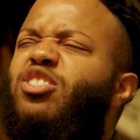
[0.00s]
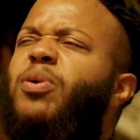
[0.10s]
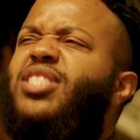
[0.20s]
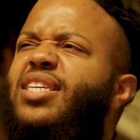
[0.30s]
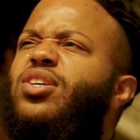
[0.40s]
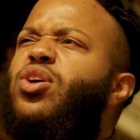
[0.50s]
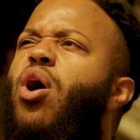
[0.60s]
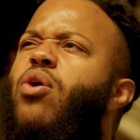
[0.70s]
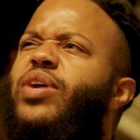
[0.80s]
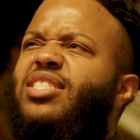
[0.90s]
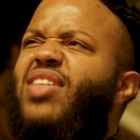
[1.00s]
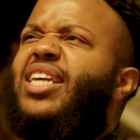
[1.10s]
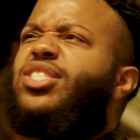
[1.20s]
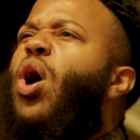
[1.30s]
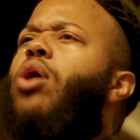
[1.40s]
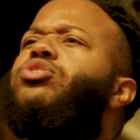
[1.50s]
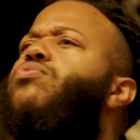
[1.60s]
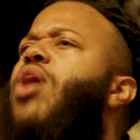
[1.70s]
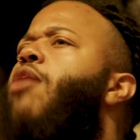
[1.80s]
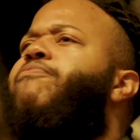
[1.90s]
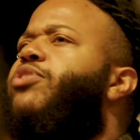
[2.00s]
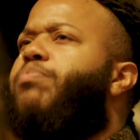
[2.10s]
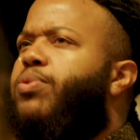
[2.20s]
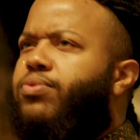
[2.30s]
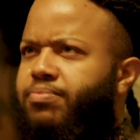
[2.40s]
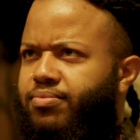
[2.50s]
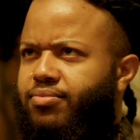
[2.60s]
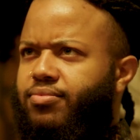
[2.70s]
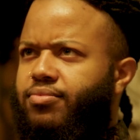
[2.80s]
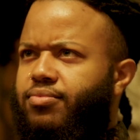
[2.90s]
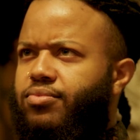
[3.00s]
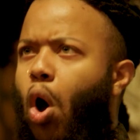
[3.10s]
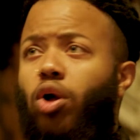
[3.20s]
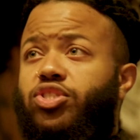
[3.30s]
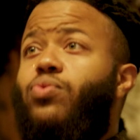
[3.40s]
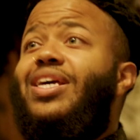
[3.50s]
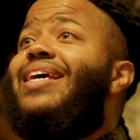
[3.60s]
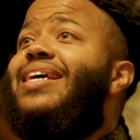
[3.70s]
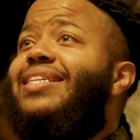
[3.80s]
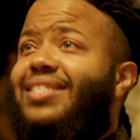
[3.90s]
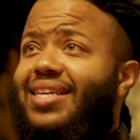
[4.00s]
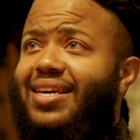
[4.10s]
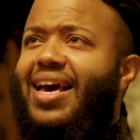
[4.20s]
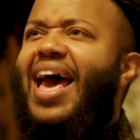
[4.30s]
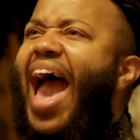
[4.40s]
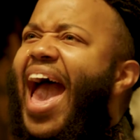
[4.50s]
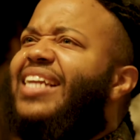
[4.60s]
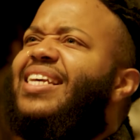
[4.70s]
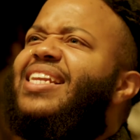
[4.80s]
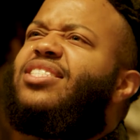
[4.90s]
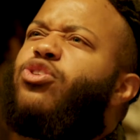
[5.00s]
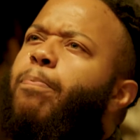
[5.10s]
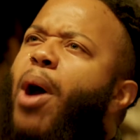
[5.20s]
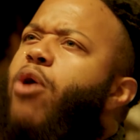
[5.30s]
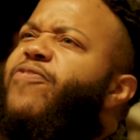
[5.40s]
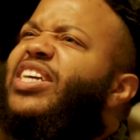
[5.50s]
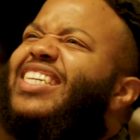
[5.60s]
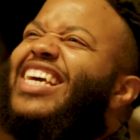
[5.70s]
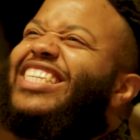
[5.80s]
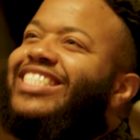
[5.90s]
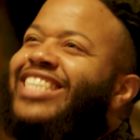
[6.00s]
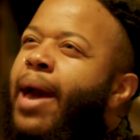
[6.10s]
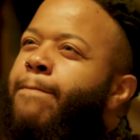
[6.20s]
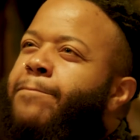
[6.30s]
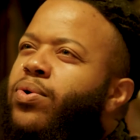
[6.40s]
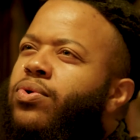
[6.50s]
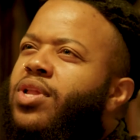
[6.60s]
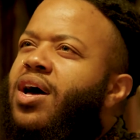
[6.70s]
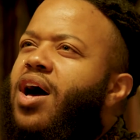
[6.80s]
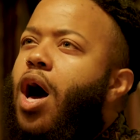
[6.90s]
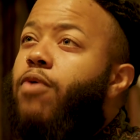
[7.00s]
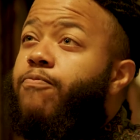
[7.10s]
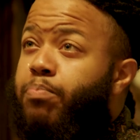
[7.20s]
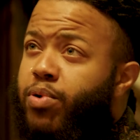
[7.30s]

possess a courage that is all too comfortable, all too easy, and it is the perfect example of